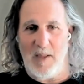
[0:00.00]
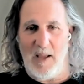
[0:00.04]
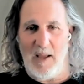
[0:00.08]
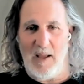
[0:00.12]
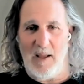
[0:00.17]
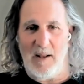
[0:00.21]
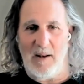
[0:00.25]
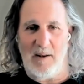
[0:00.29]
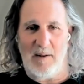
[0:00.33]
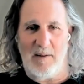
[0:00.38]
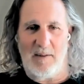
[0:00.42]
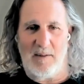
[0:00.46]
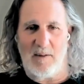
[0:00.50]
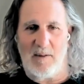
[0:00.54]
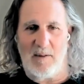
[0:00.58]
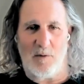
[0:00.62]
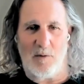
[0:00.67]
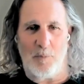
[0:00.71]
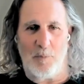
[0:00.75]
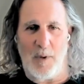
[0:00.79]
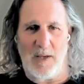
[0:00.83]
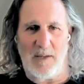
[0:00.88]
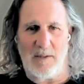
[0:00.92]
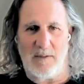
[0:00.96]
And it
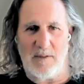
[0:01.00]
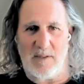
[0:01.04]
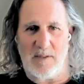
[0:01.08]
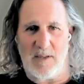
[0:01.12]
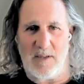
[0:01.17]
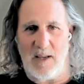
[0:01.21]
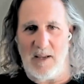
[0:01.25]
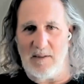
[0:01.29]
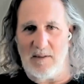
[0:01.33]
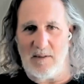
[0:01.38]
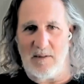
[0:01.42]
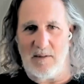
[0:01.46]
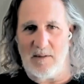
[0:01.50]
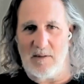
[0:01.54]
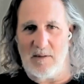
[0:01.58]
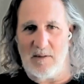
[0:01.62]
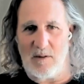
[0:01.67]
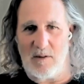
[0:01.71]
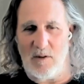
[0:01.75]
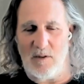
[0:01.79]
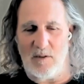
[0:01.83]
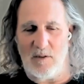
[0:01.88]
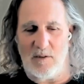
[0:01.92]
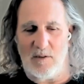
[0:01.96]
just makes
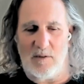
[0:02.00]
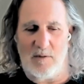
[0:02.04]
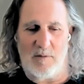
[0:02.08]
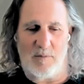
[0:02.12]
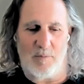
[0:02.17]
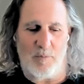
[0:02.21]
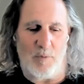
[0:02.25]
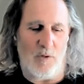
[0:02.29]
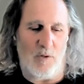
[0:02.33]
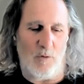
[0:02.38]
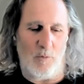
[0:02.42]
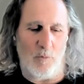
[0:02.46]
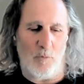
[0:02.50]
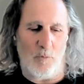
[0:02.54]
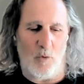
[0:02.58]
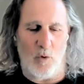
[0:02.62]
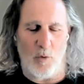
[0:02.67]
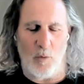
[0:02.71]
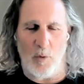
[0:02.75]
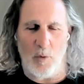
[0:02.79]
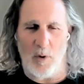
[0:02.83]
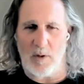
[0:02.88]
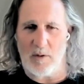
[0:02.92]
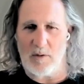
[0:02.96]
sense because we do
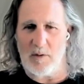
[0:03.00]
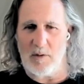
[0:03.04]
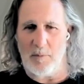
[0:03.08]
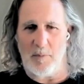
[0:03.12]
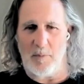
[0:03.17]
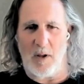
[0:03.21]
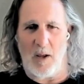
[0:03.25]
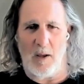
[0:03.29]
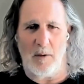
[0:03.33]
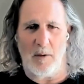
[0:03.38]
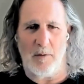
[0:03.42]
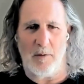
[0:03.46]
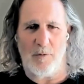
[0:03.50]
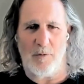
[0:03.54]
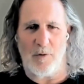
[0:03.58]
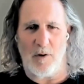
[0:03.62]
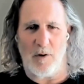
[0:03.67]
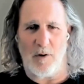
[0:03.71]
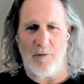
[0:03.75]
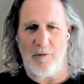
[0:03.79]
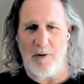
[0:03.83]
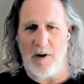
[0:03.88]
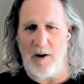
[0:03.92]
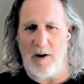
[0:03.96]
more work sometimes
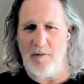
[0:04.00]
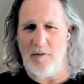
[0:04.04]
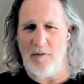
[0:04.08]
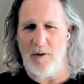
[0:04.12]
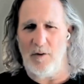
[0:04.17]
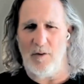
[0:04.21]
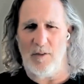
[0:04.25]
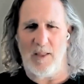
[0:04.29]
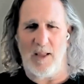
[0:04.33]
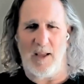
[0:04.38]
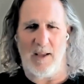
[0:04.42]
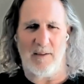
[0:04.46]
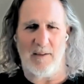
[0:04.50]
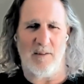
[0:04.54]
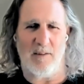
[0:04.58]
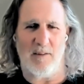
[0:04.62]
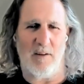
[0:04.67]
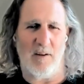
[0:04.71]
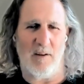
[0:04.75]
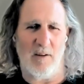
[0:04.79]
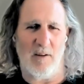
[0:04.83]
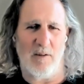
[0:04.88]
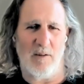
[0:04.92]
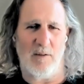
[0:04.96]
for a
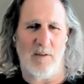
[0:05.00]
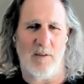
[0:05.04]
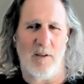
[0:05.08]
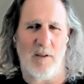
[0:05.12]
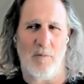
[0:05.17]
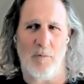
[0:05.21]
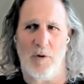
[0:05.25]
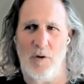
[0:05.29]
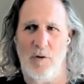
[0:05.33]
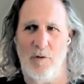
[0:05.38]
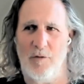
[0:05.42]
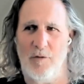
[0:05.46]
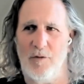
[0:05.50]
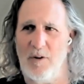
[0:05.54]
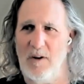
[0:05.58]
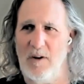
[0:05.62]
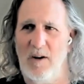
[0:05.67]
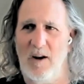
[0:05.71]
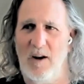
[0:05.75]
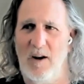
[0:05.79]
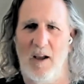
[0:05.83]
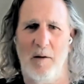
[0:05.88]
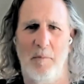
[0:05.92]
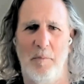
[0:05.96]
$500,000 deal than we do
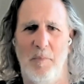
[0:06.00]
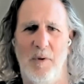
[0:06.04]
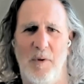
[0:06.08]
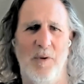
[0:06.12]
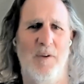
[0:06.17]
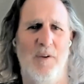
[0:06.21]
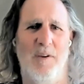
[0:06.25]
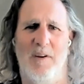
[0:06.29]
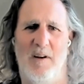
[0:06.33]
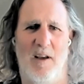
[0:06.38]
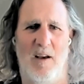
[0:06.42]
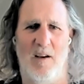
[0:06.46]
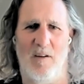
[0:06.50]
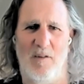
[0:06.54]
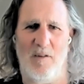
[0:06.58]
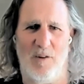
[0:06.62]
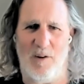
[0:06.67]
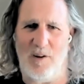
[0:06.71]
for a $9 million